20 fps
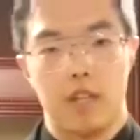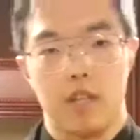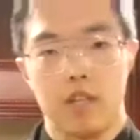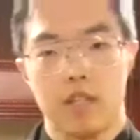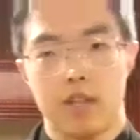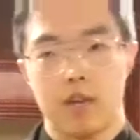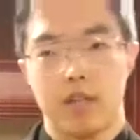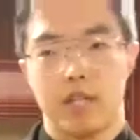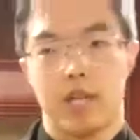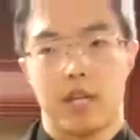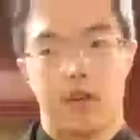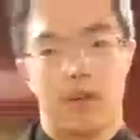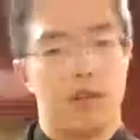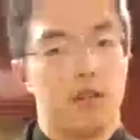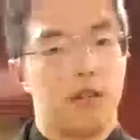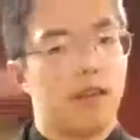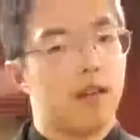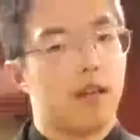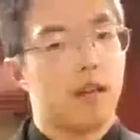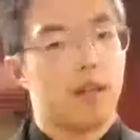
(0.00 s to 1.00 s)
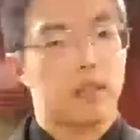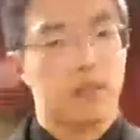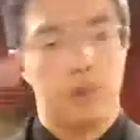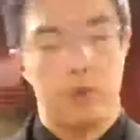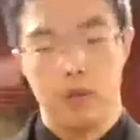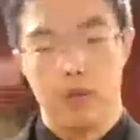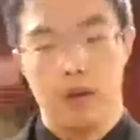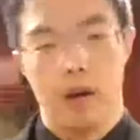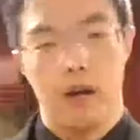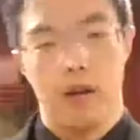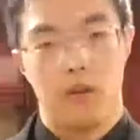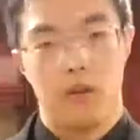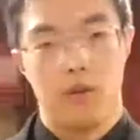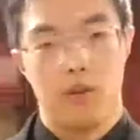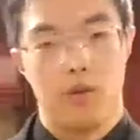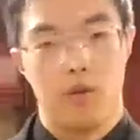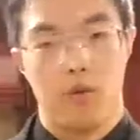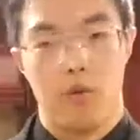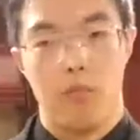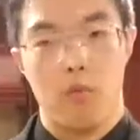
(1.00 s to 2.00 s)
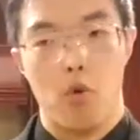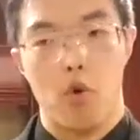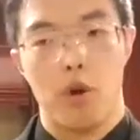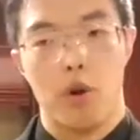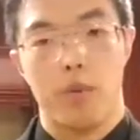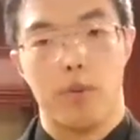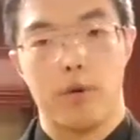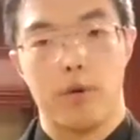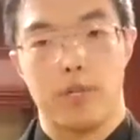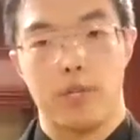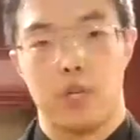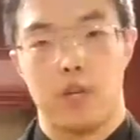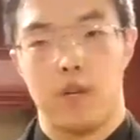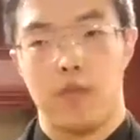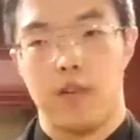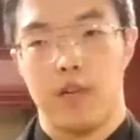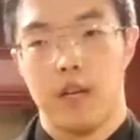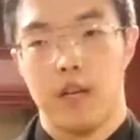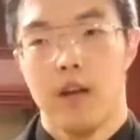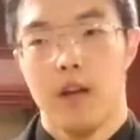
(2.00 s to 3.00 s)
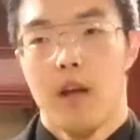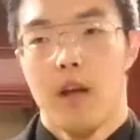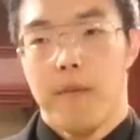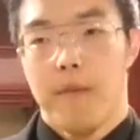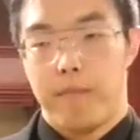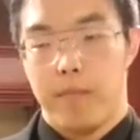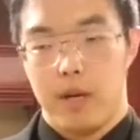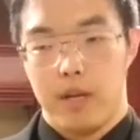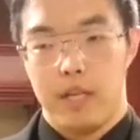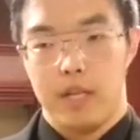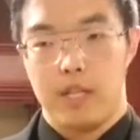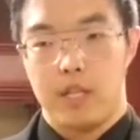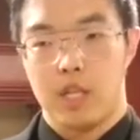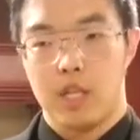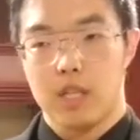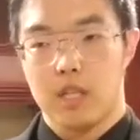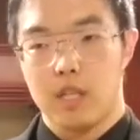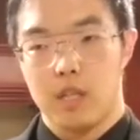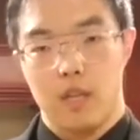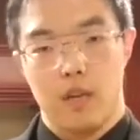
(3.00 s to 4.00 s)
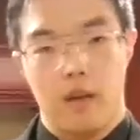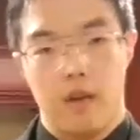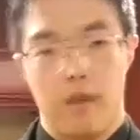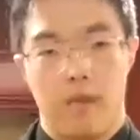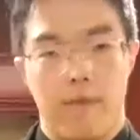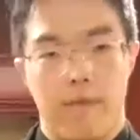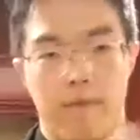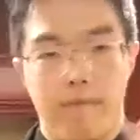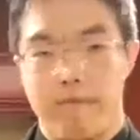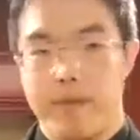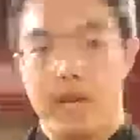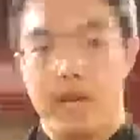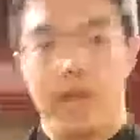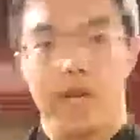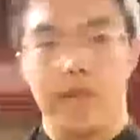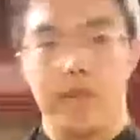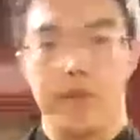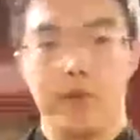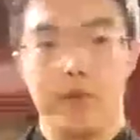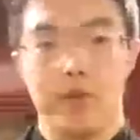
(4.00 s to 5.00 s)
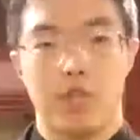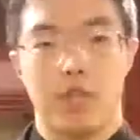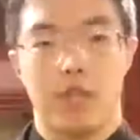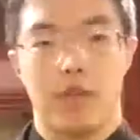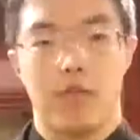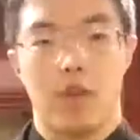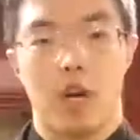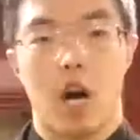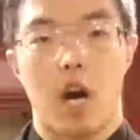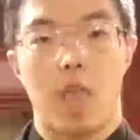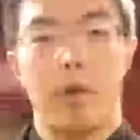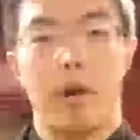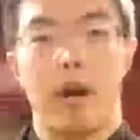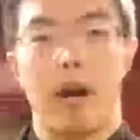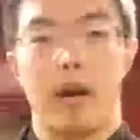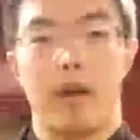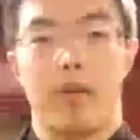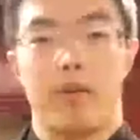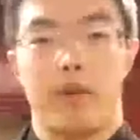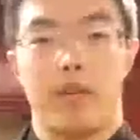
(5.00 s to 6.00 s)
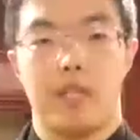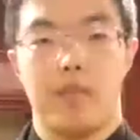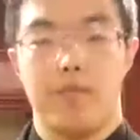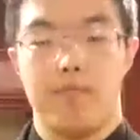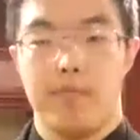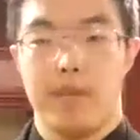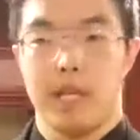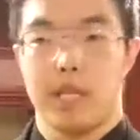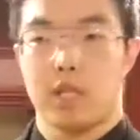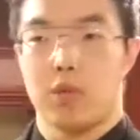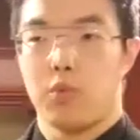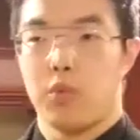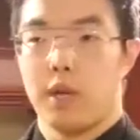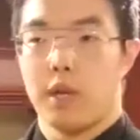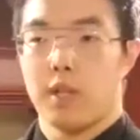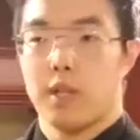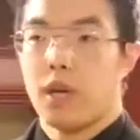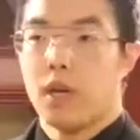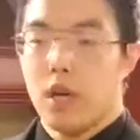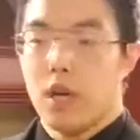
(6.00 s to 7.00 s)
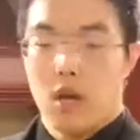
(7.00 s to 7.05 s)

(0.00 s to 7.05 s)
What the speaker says: These are generally like $2 or more per serving, but it's just a big infusion of carbohydrates mixed with